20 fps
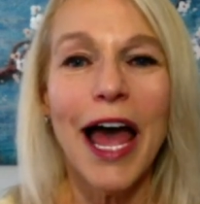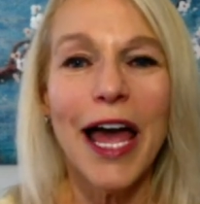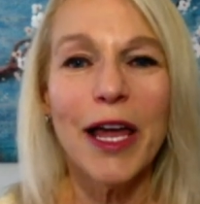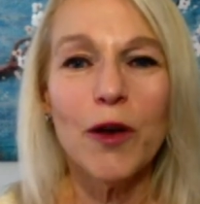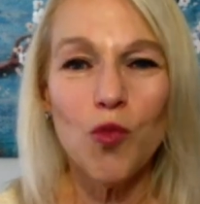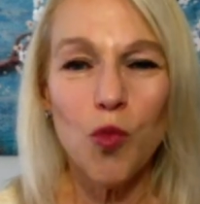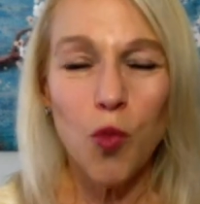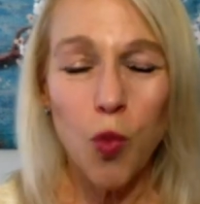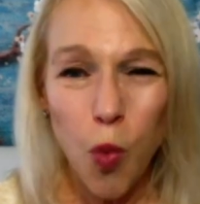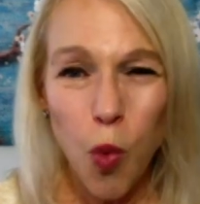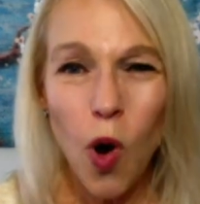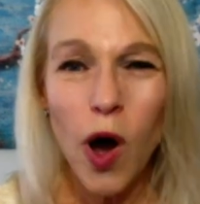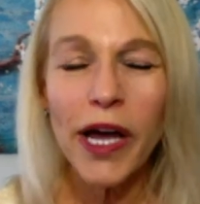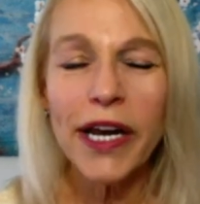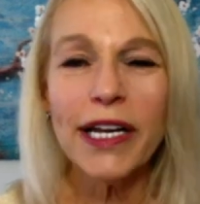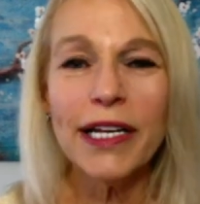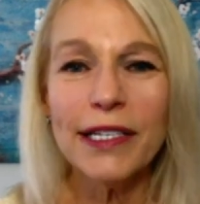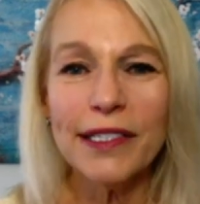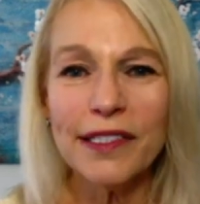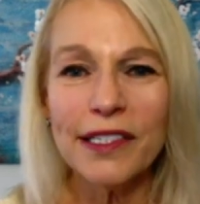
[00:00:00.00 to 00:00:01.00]
And
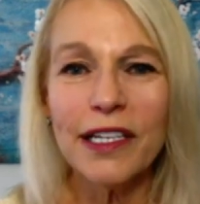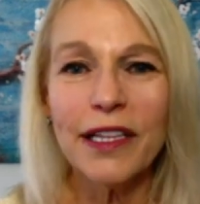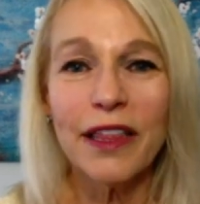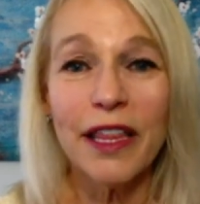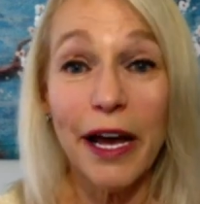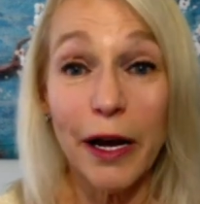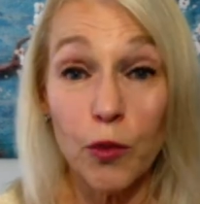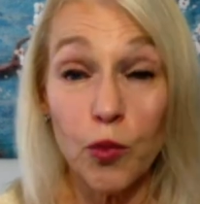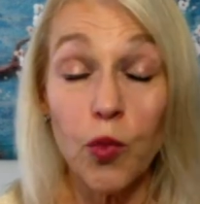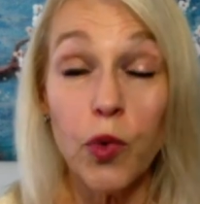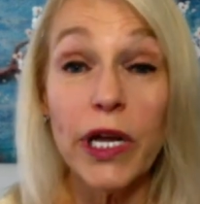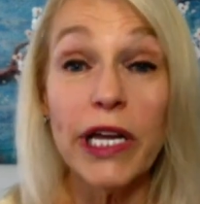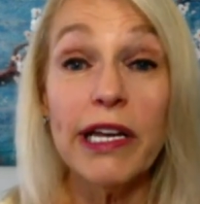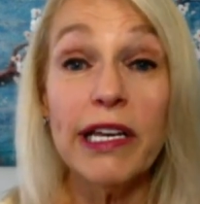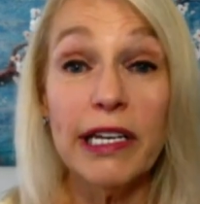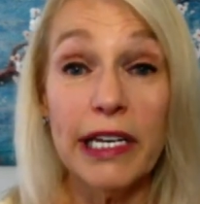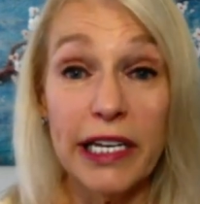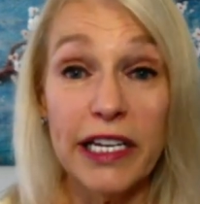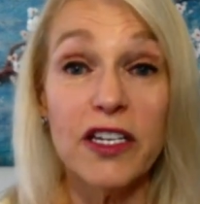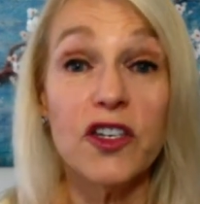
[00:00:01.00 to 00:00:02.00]
what is it that
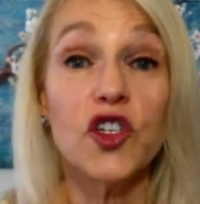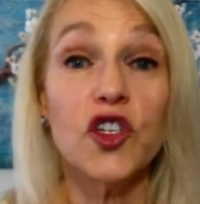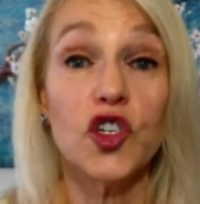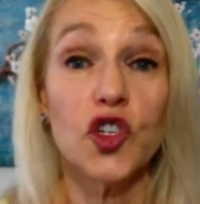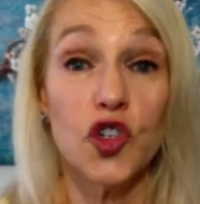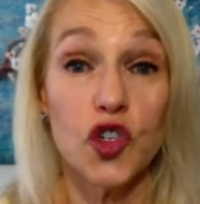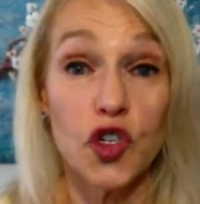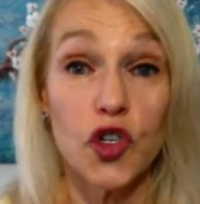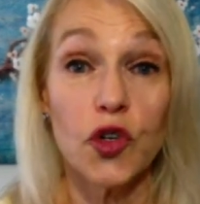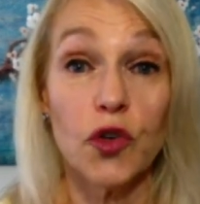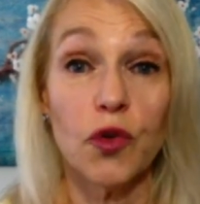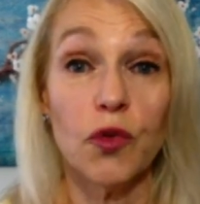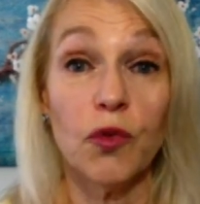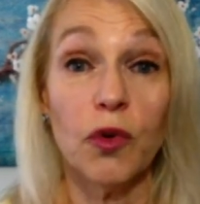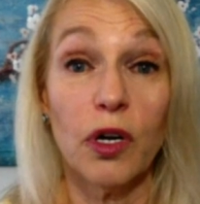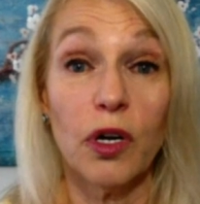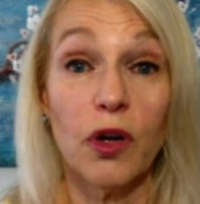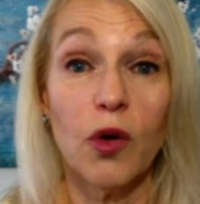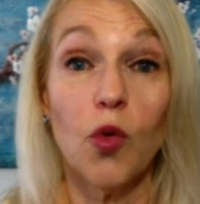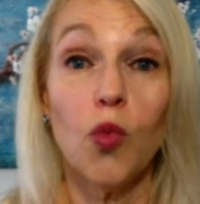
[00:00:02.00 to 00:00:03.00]
we need to do?
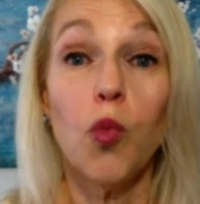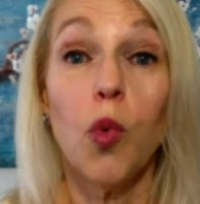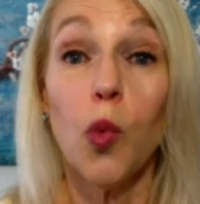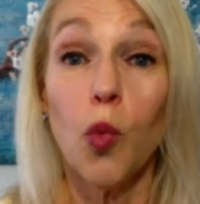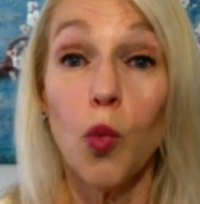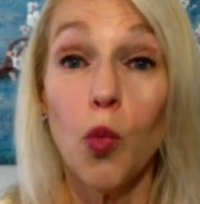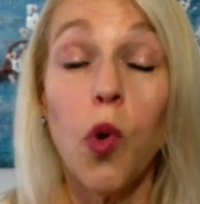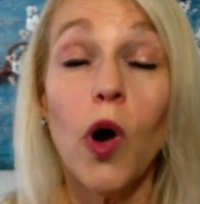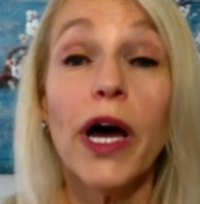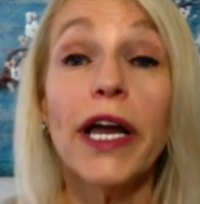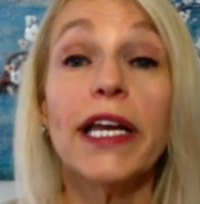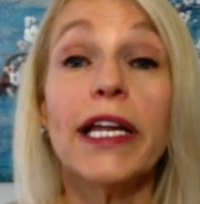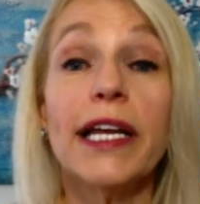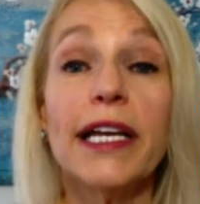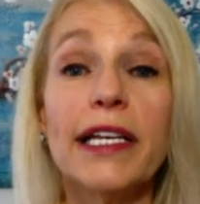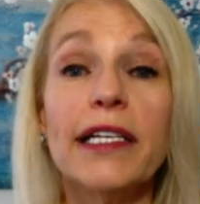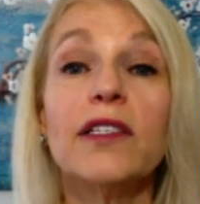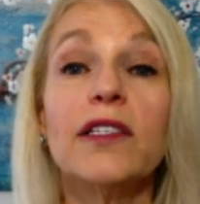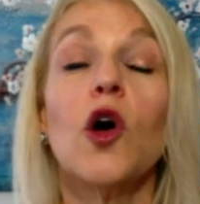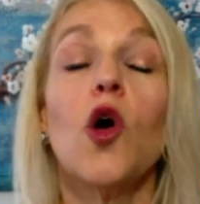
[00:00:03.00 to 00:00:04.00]
What
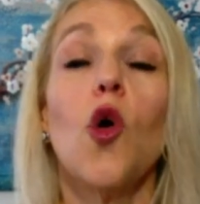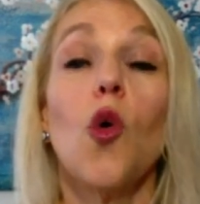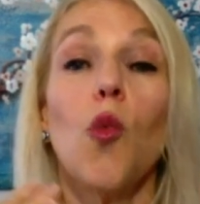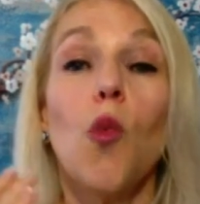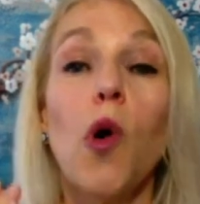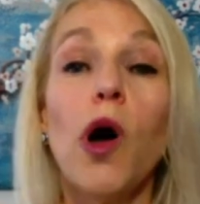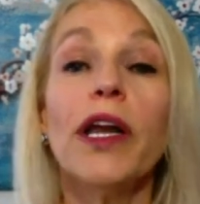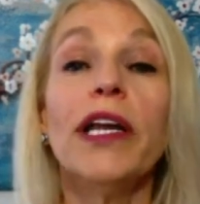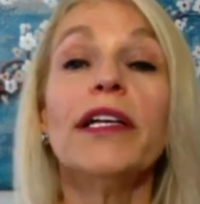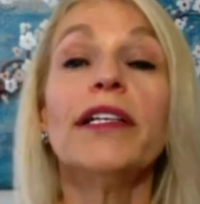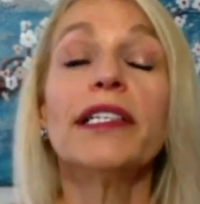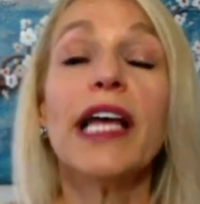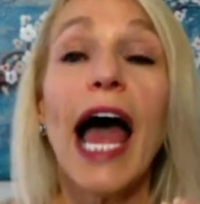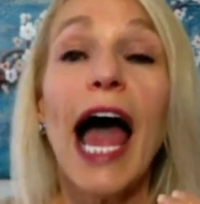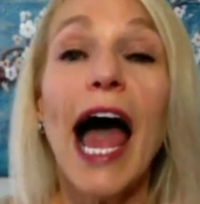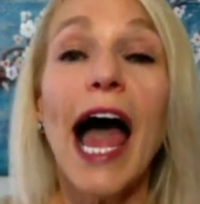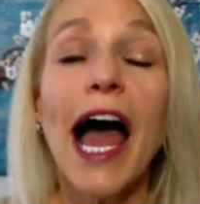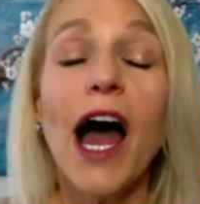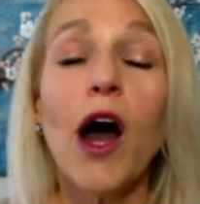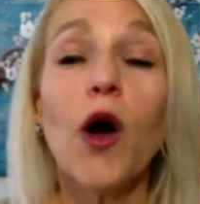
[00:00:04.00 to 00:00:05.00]
is what is
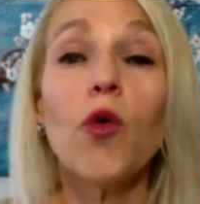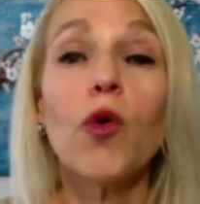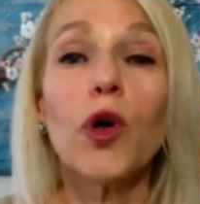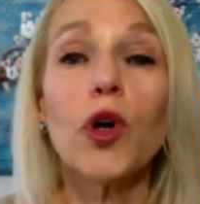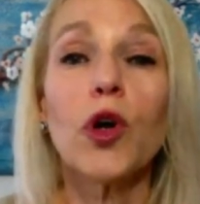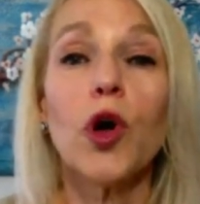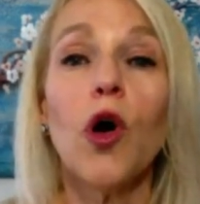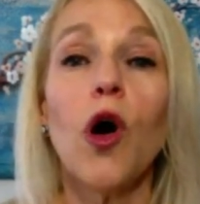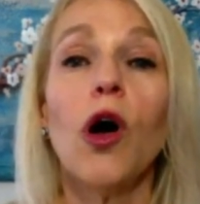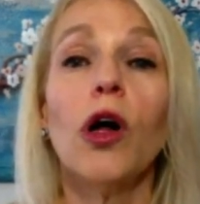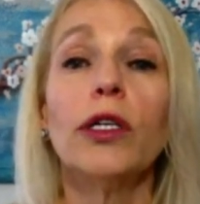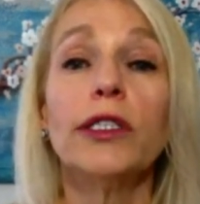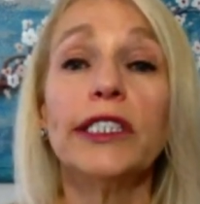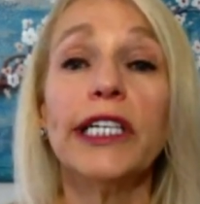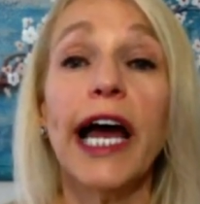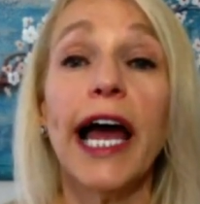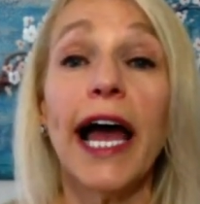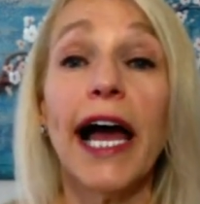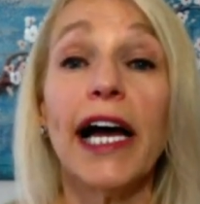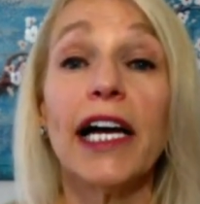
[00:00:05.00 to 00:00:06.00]
our call
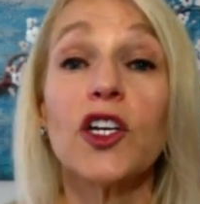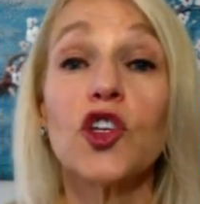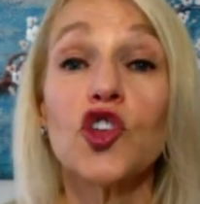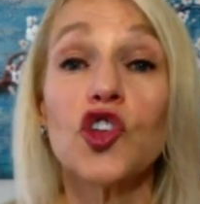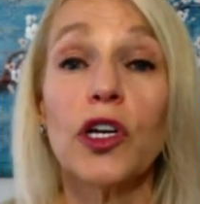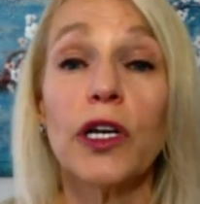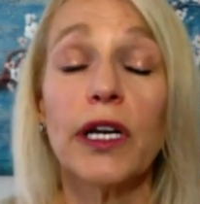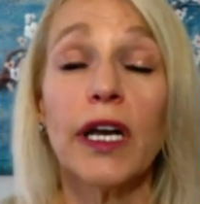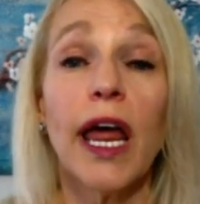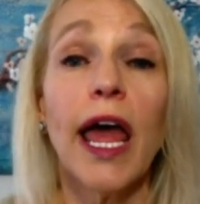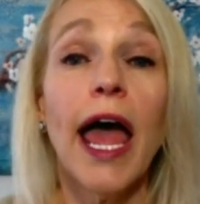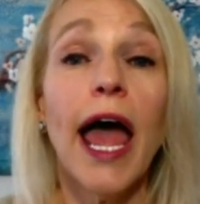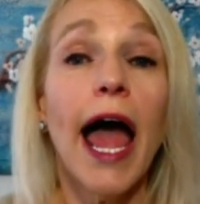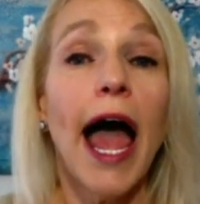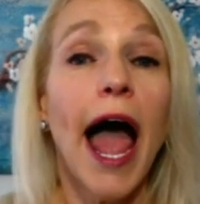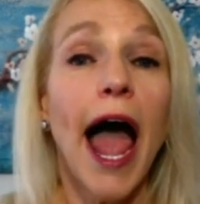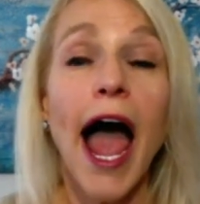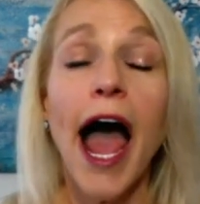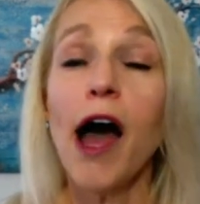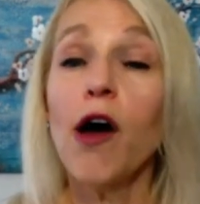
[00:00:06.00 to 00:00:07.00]
to action?
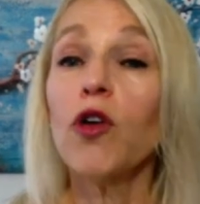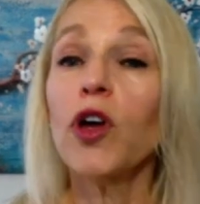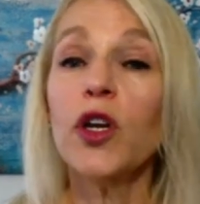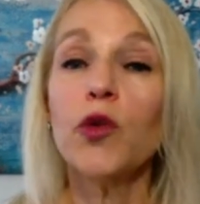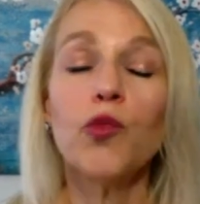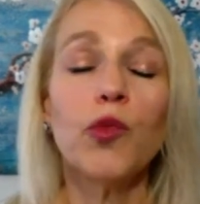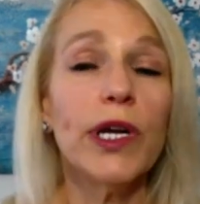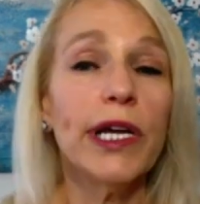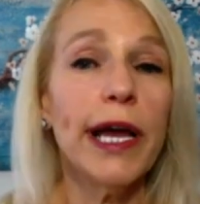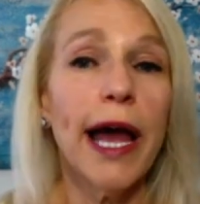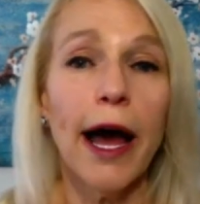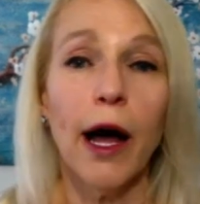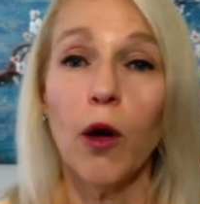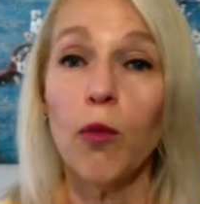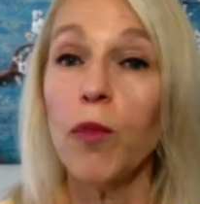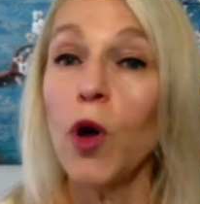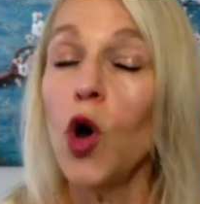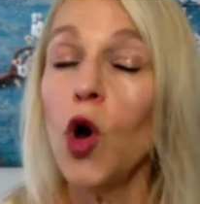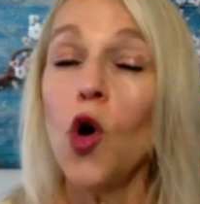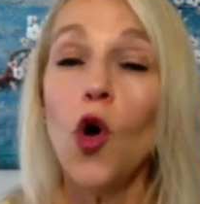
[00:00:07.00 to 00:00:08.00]
How can we
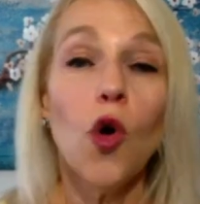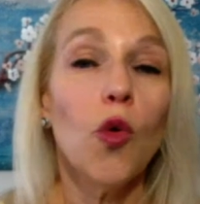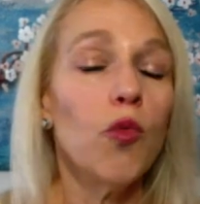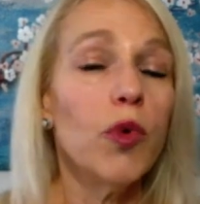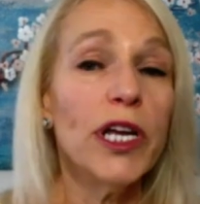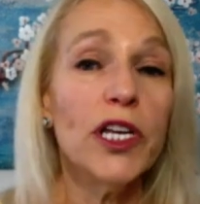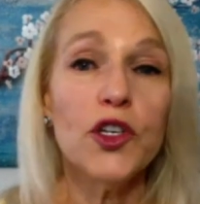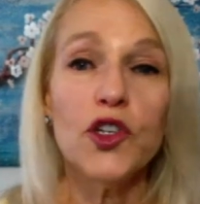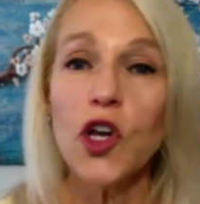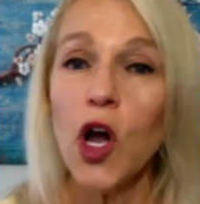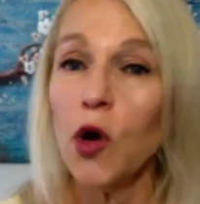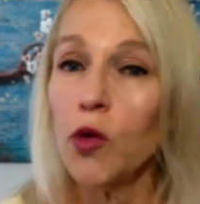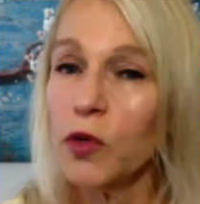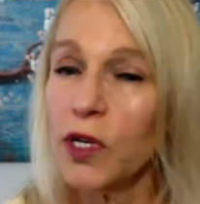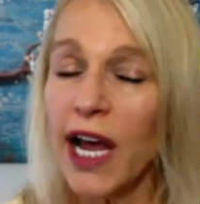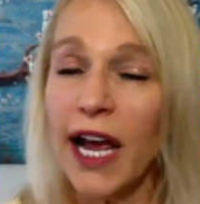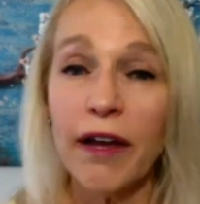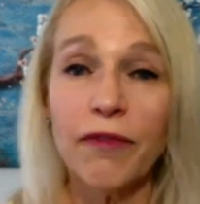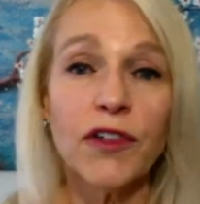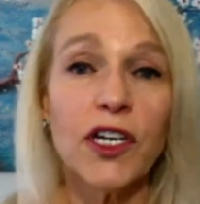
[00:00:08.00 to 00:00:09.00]
help? We
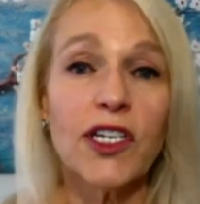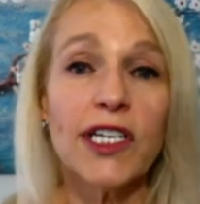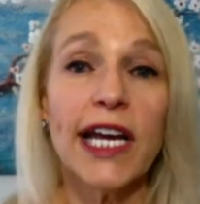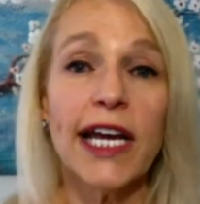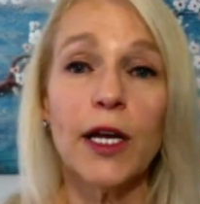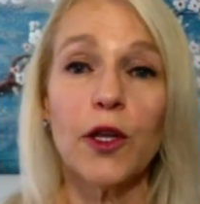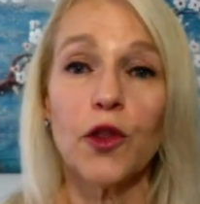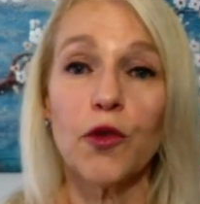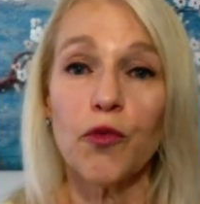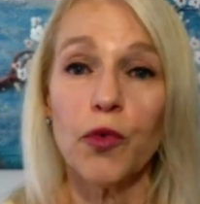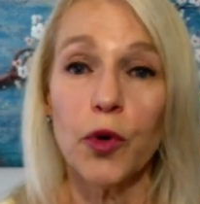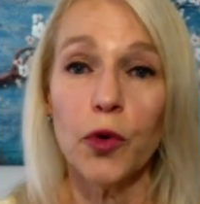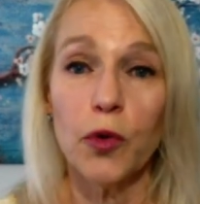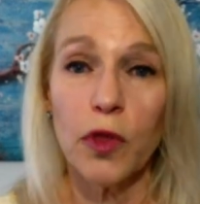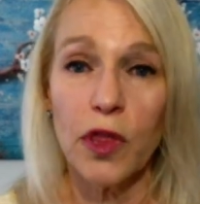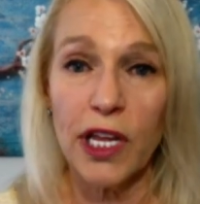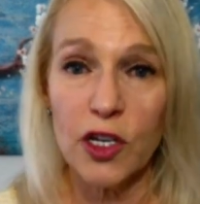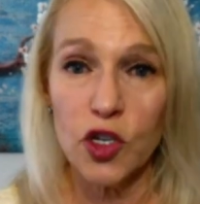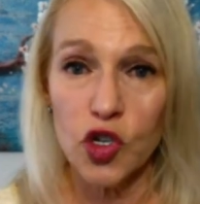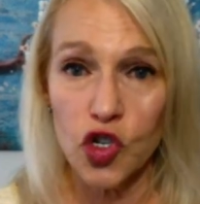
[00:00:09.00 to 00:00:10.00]
don't have to take the
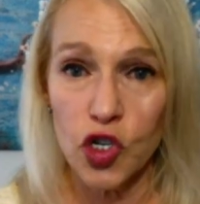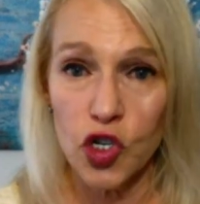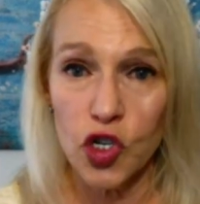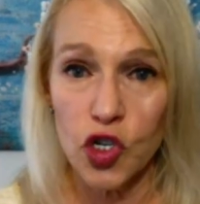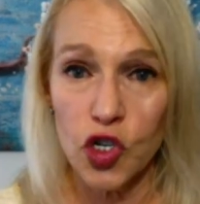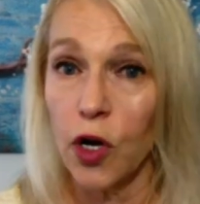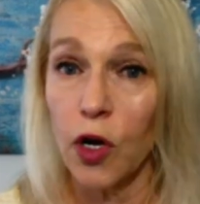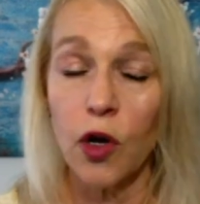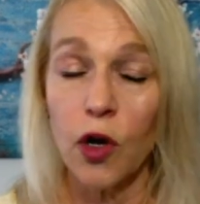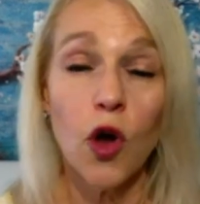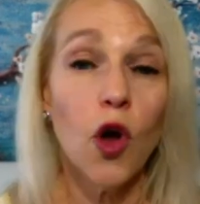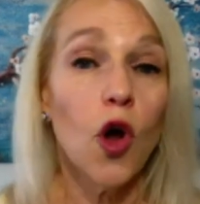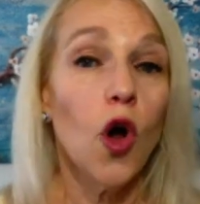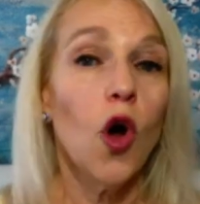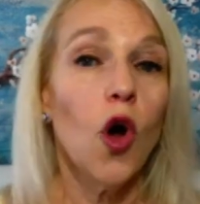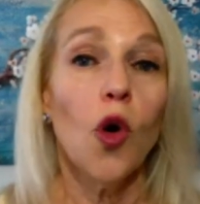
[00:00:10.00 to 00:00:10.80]
route that she took.